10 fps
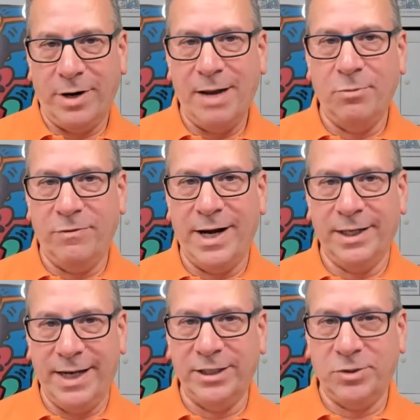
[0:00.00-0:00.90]
I move on to
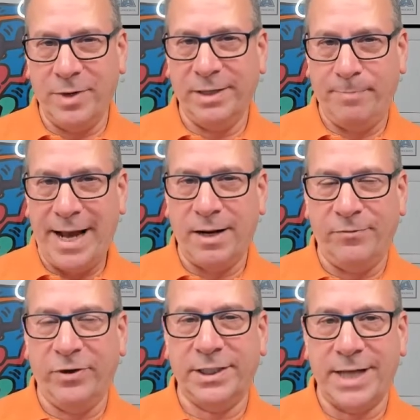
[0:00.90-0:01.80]
that, I just want to back up
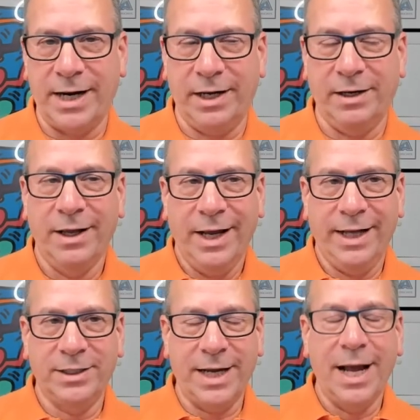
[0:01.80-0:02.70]
for a second
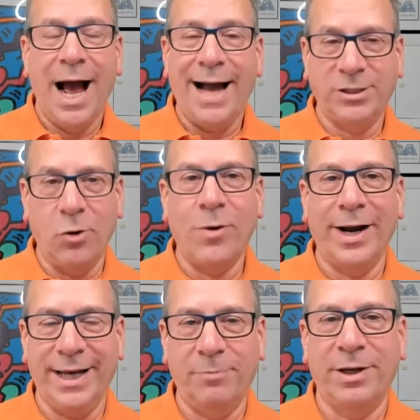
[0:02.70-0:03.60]
and say, I don't want to
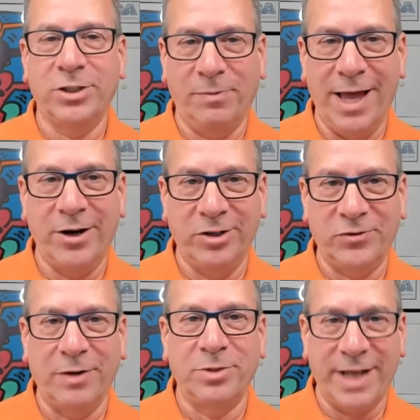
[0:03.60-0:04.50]
get a bunch of letters
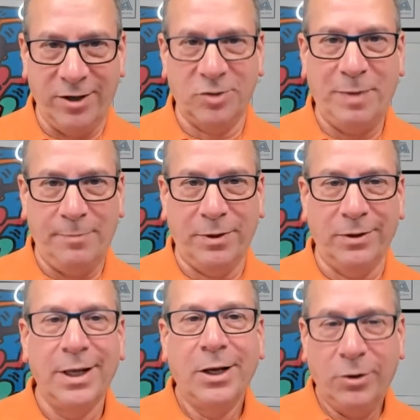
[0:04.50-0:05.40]
from
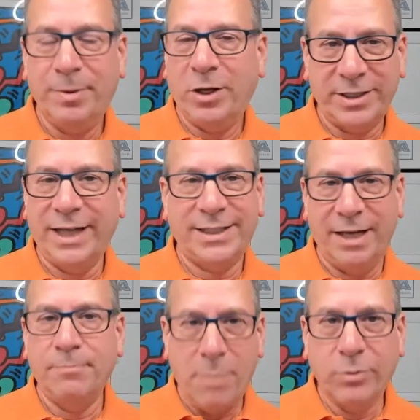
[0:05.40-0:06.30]
salespeople because I
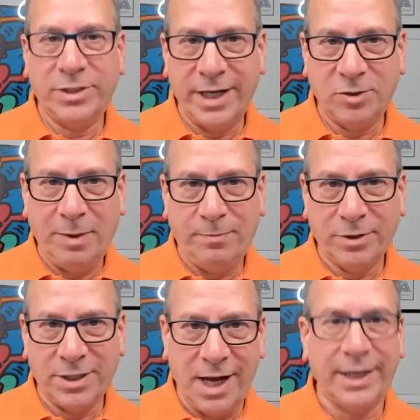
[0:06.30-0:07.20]
said most salespeople
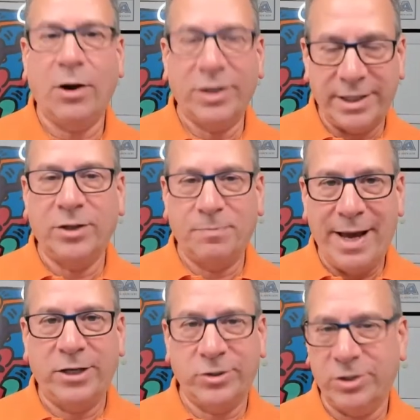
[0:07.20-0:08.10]
suck, or sales
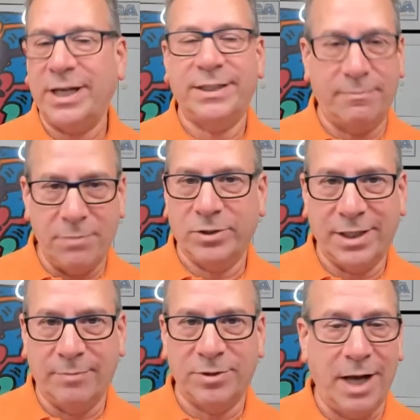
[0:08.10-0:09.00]
managers because I said most of
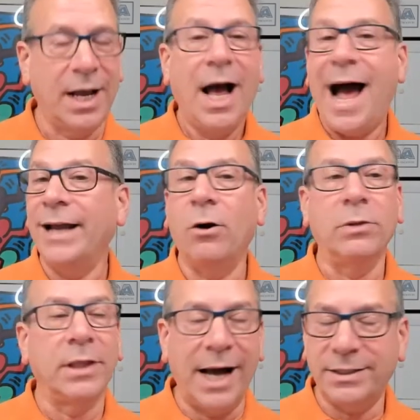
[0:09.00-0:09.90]
them suck. I know
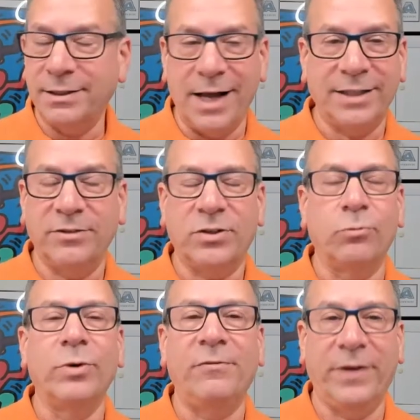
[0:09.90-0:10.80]
lots and lots of
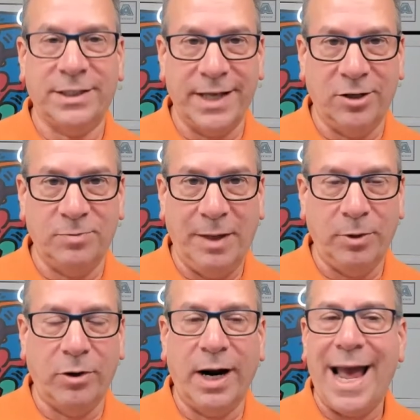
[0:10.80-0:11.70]
terrific salespeople
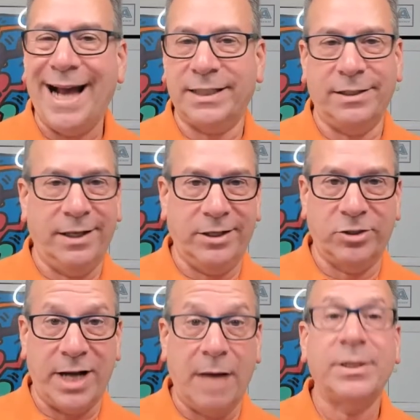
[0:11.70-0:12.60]
who are excellent at their
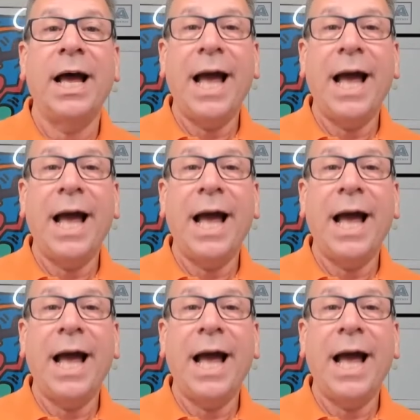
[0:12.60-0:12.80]
jobs.